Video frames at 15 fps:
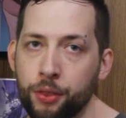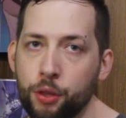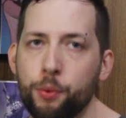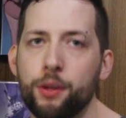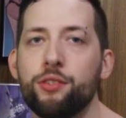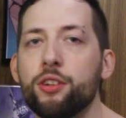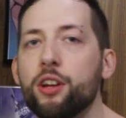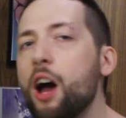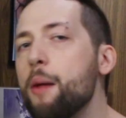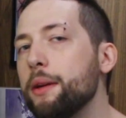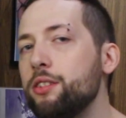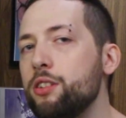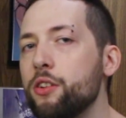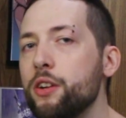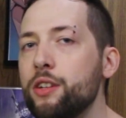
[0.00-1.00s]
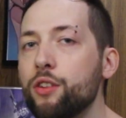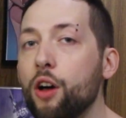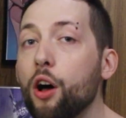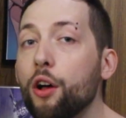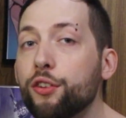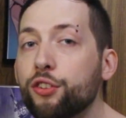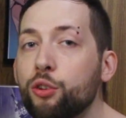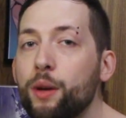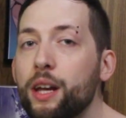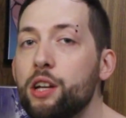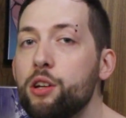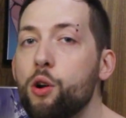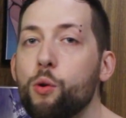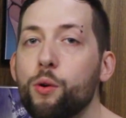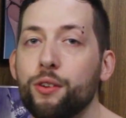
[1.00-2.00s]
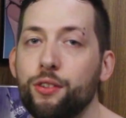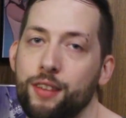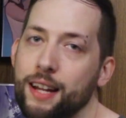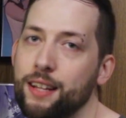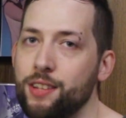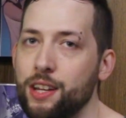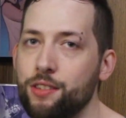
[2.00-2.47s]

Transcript: The recent comic series also ignores that